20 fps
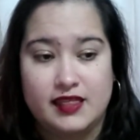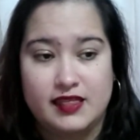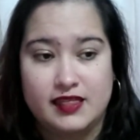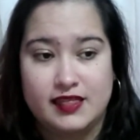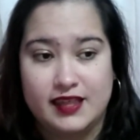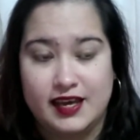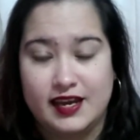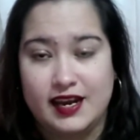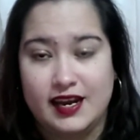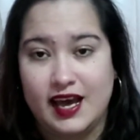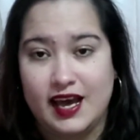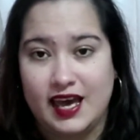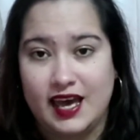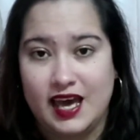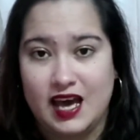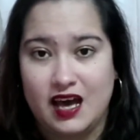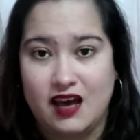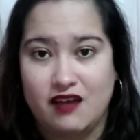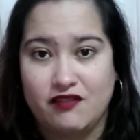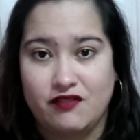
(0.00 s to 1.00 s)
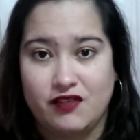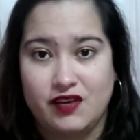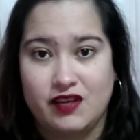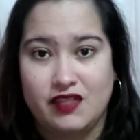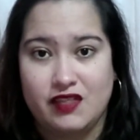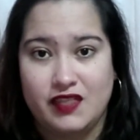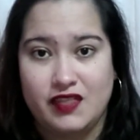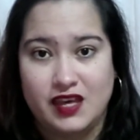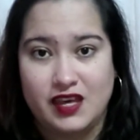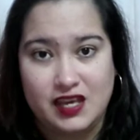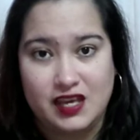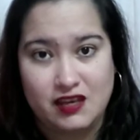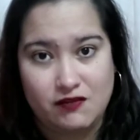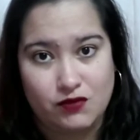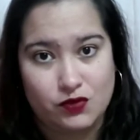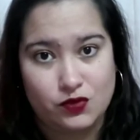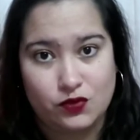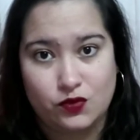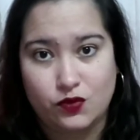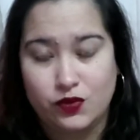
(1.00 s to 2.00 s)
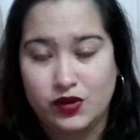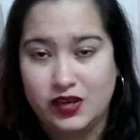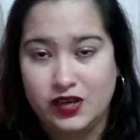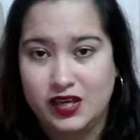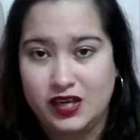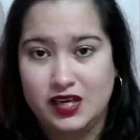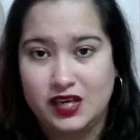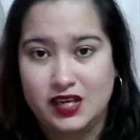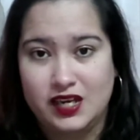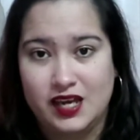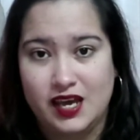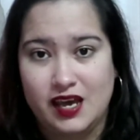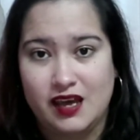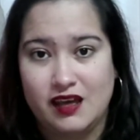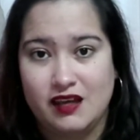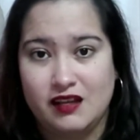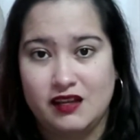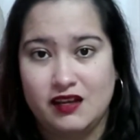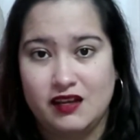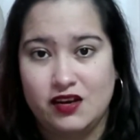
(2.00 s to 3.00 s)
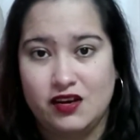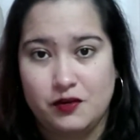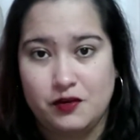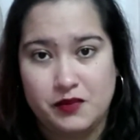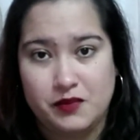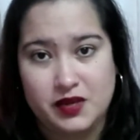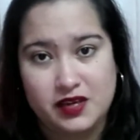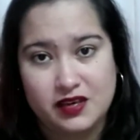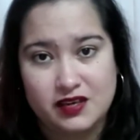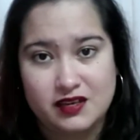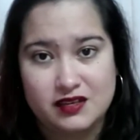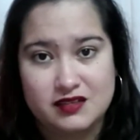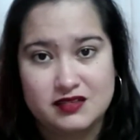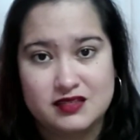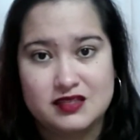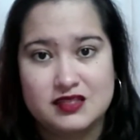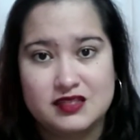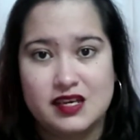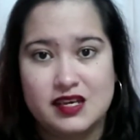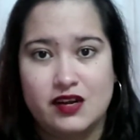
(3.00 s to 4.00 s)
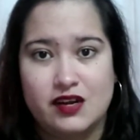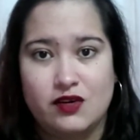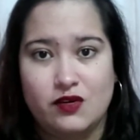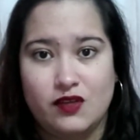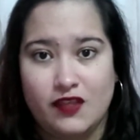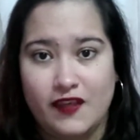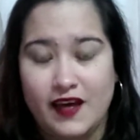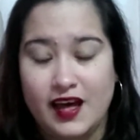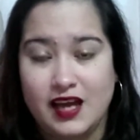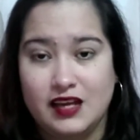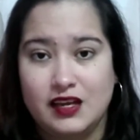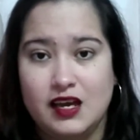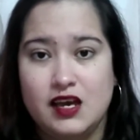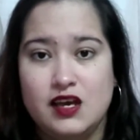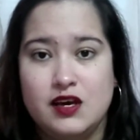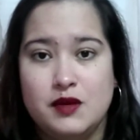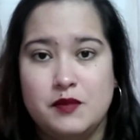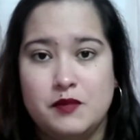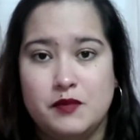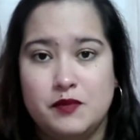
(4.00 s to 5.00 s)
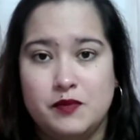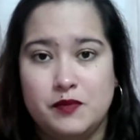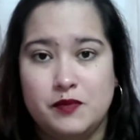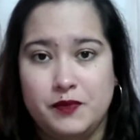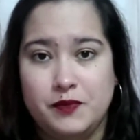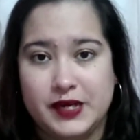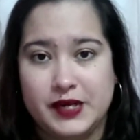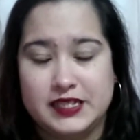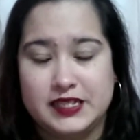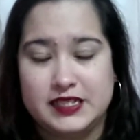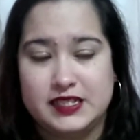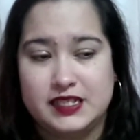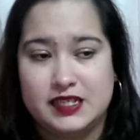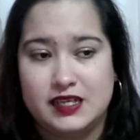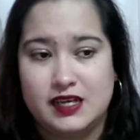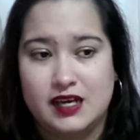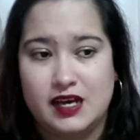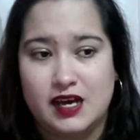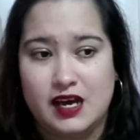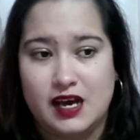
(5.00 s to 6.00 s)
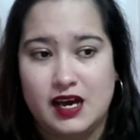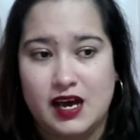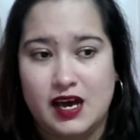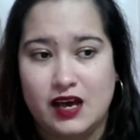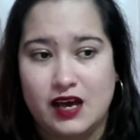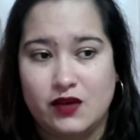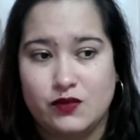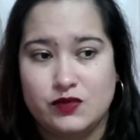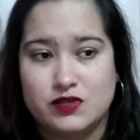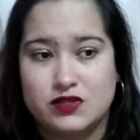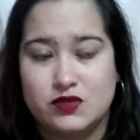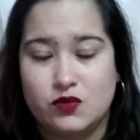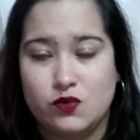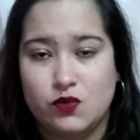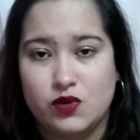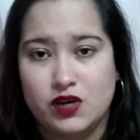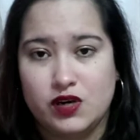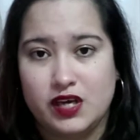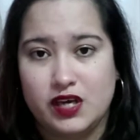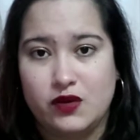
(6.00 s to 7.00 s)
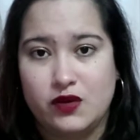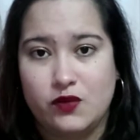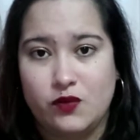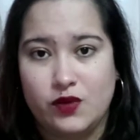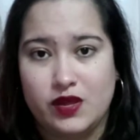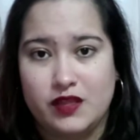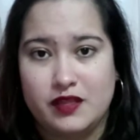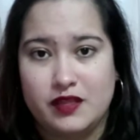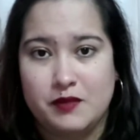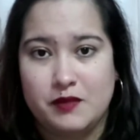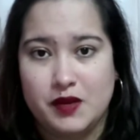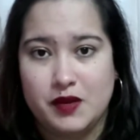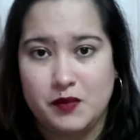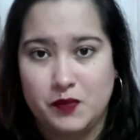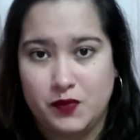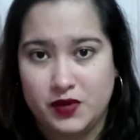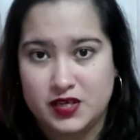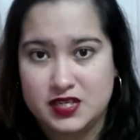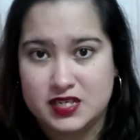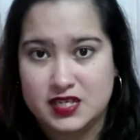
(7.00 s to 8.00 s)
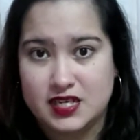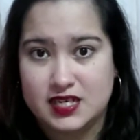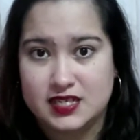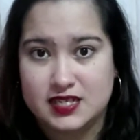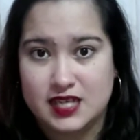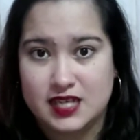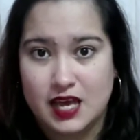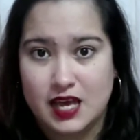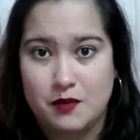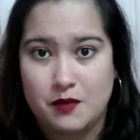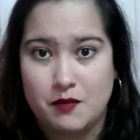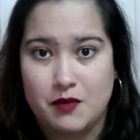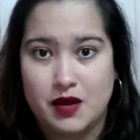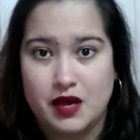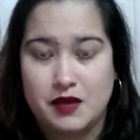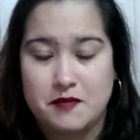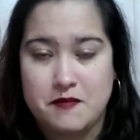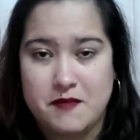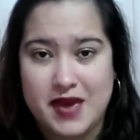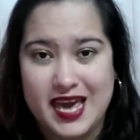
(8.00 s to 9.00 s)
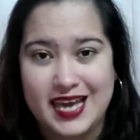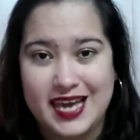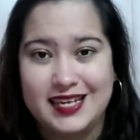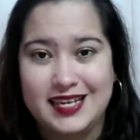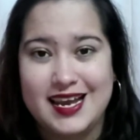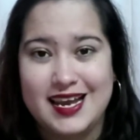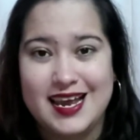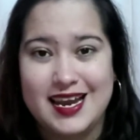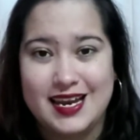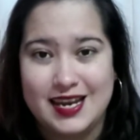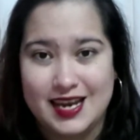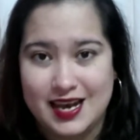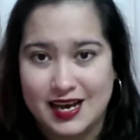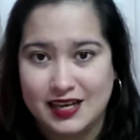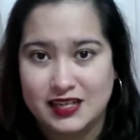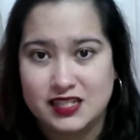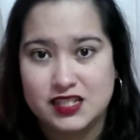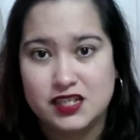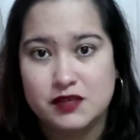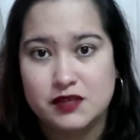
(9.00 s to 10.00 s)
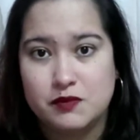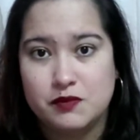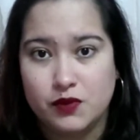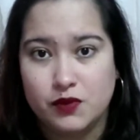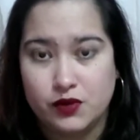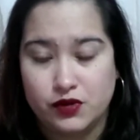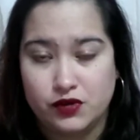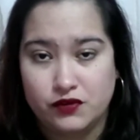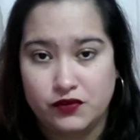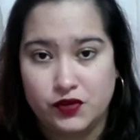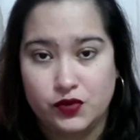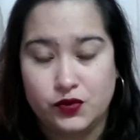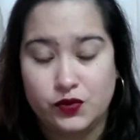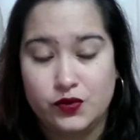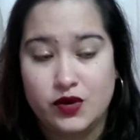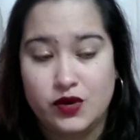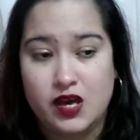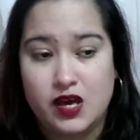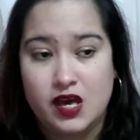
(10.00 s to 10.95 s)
Then I have the evil queen and her minions and all that. But I was working with my princess and my main knight point of view.